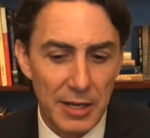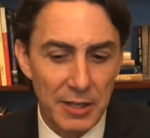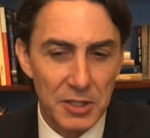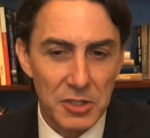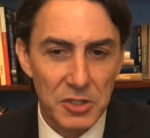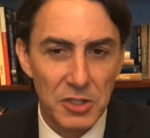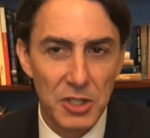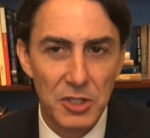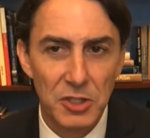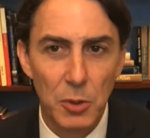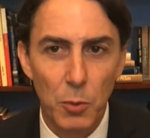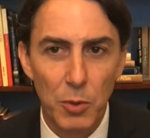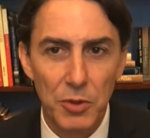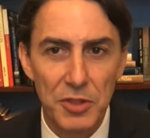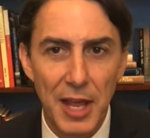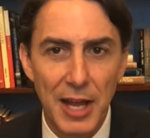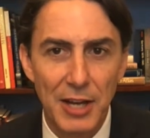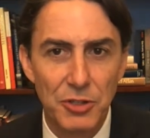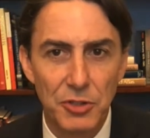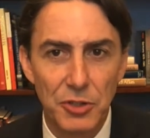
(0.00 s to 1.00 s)
consistent with
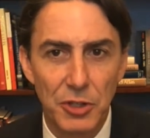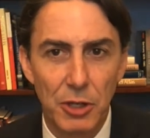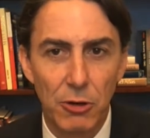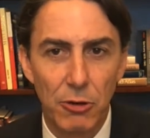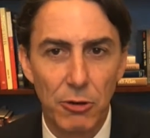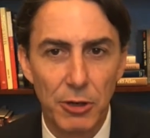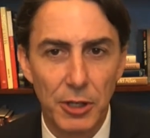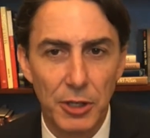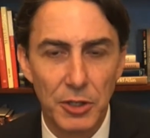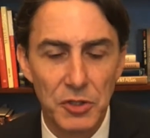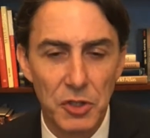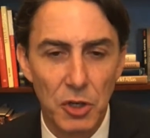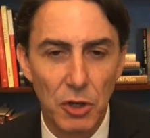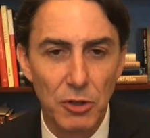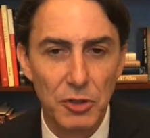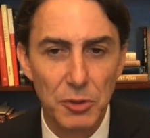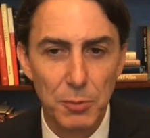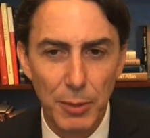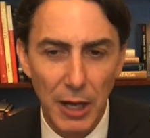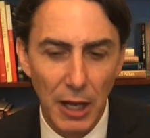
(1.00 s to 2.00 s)
national security
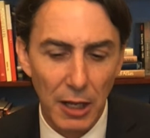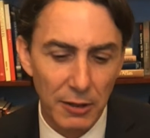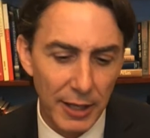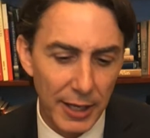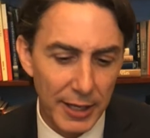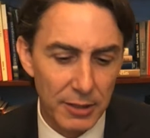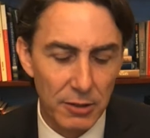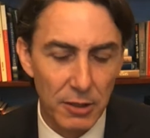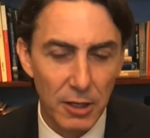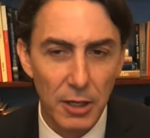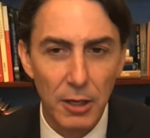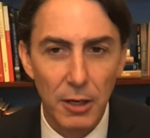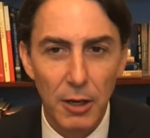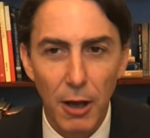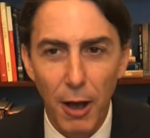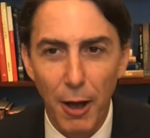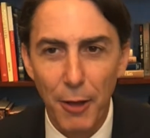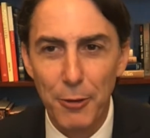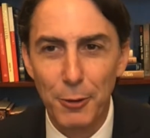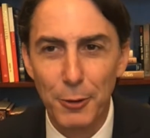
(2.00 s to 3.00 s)
concerns. But I'll let
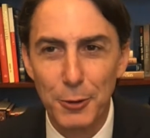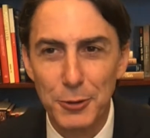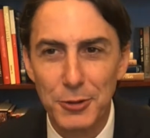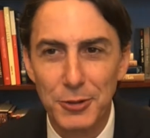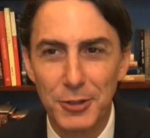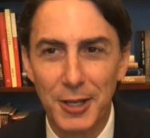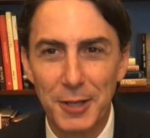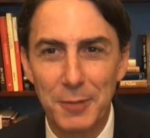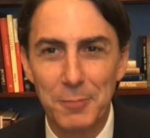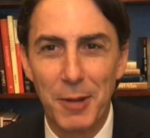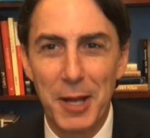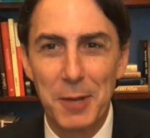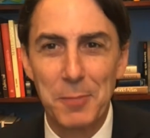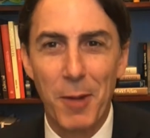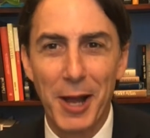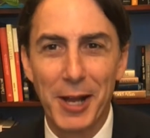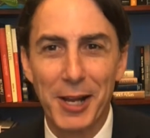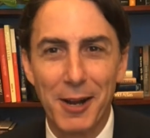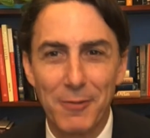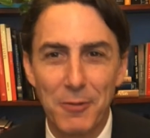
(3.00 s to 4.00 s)
others in
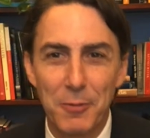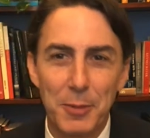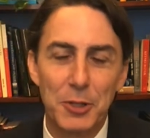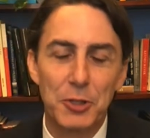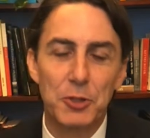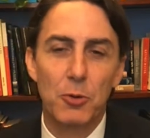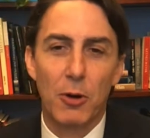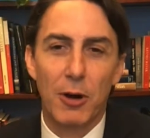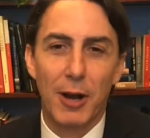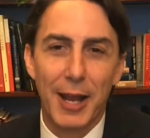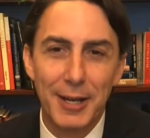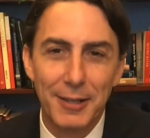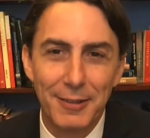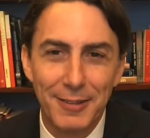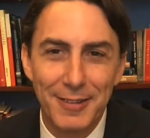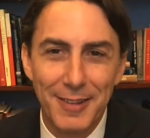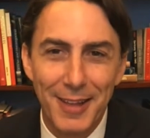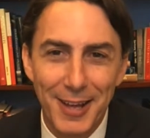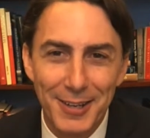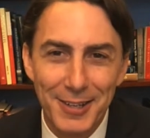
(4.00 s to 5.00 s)
my government who are
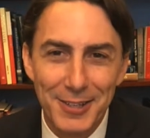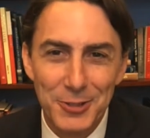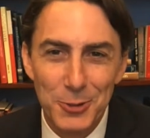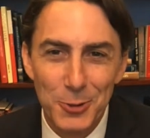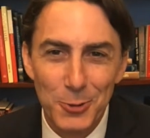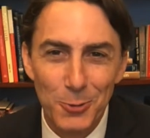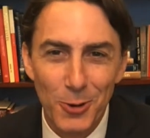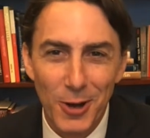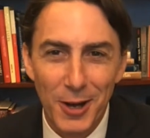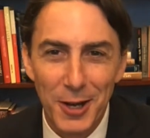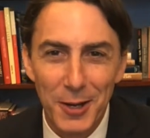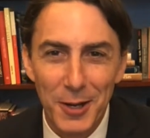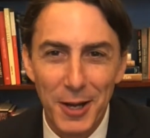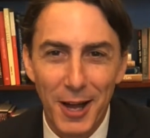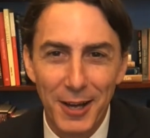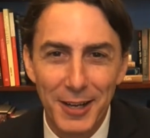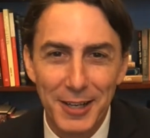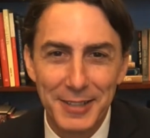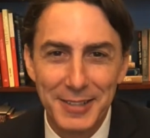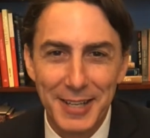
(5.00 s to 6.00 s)
handling that issue
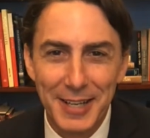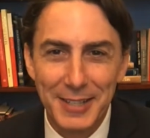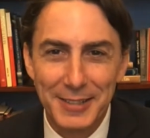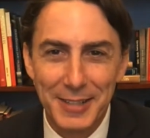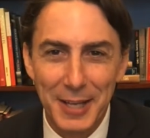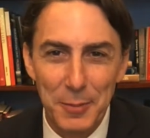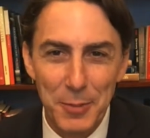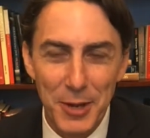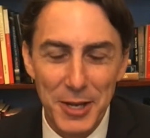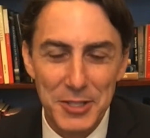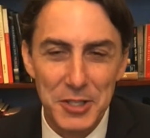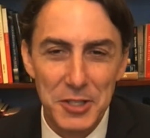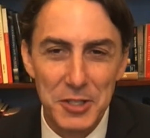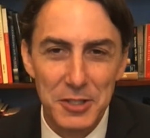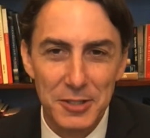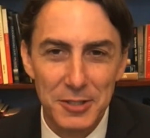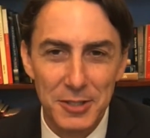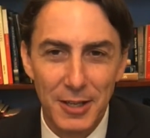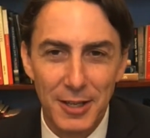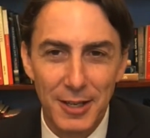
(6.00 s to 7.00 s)
on a day-to-day
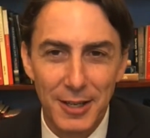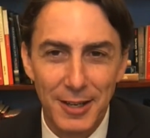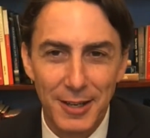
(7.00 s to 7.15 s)
basis